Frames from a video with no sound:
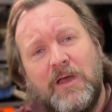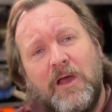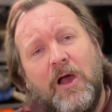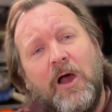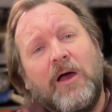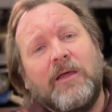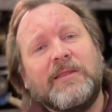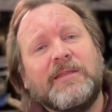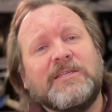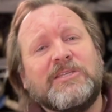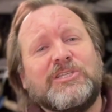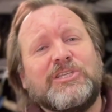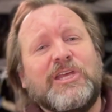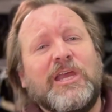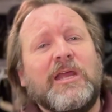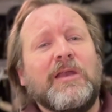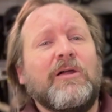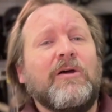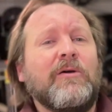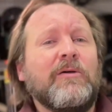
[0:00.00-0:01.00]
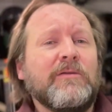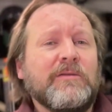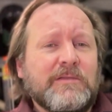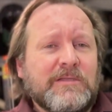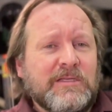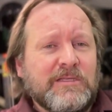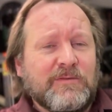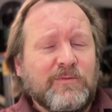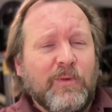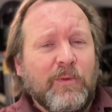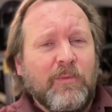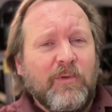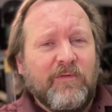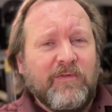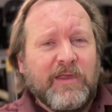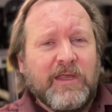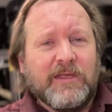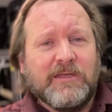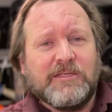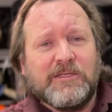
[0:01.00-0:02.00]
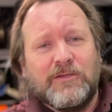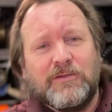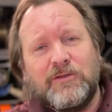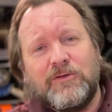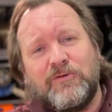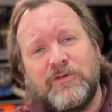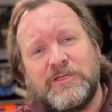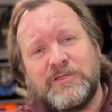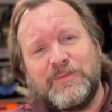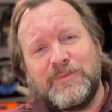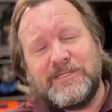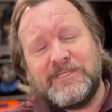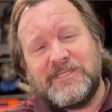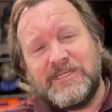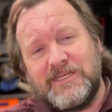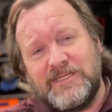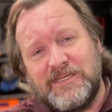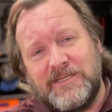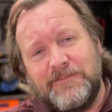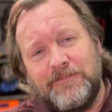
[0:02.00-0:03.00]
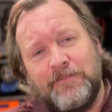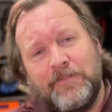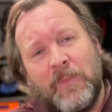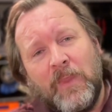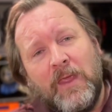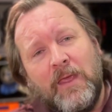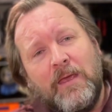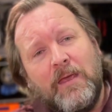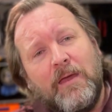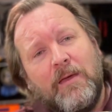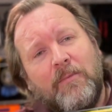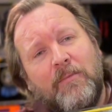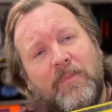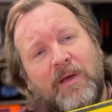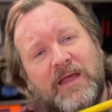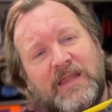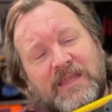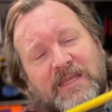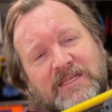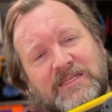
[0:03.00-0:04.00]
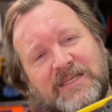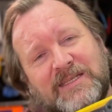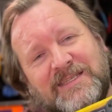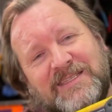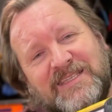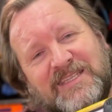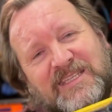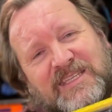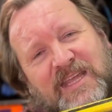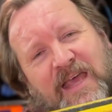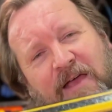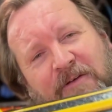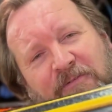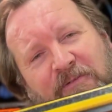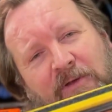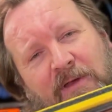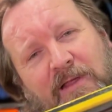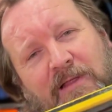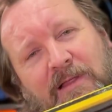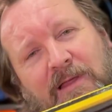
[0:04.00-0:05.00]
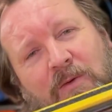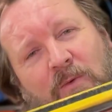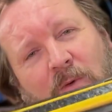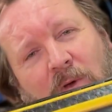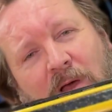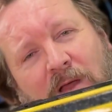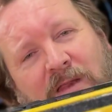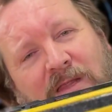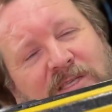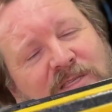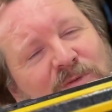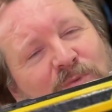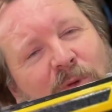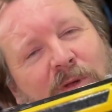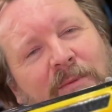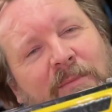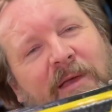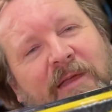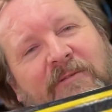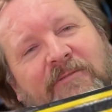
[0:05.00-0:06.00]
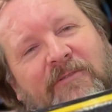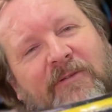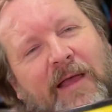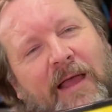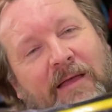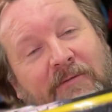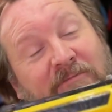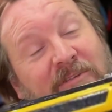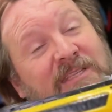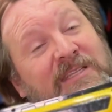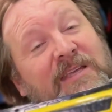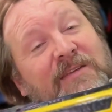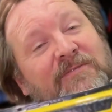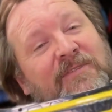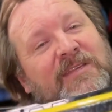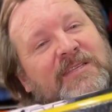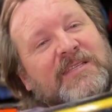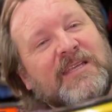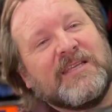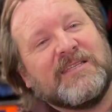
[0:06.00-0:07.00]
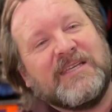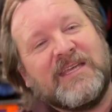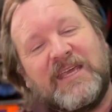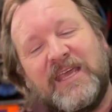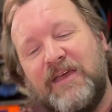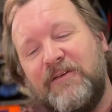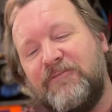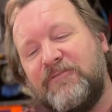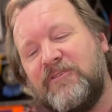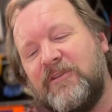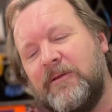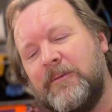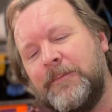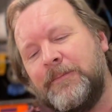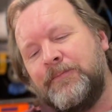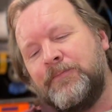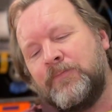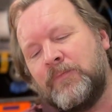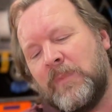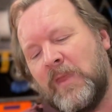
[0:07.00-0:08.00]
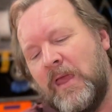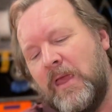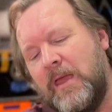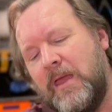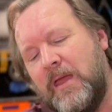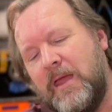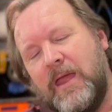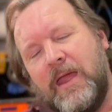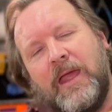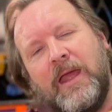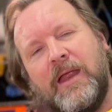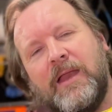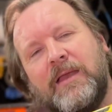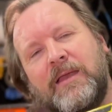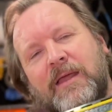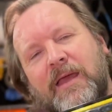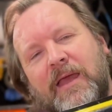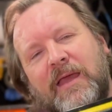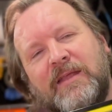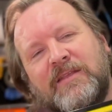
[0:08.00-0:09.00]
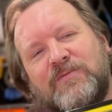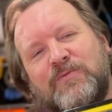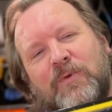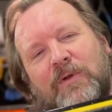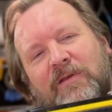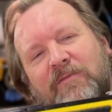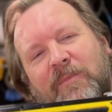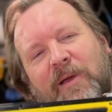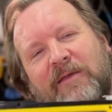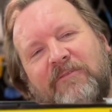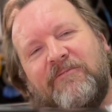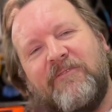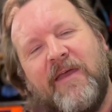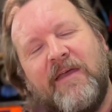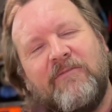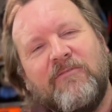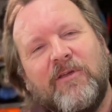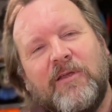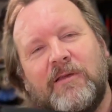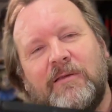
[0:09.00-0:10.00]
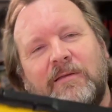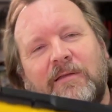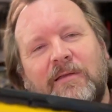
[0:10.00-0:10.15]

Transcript: on this channel since we're moving into the Christmas season, but this is definitely one. This is one of my, I received this as a gift, and it's one of my favorite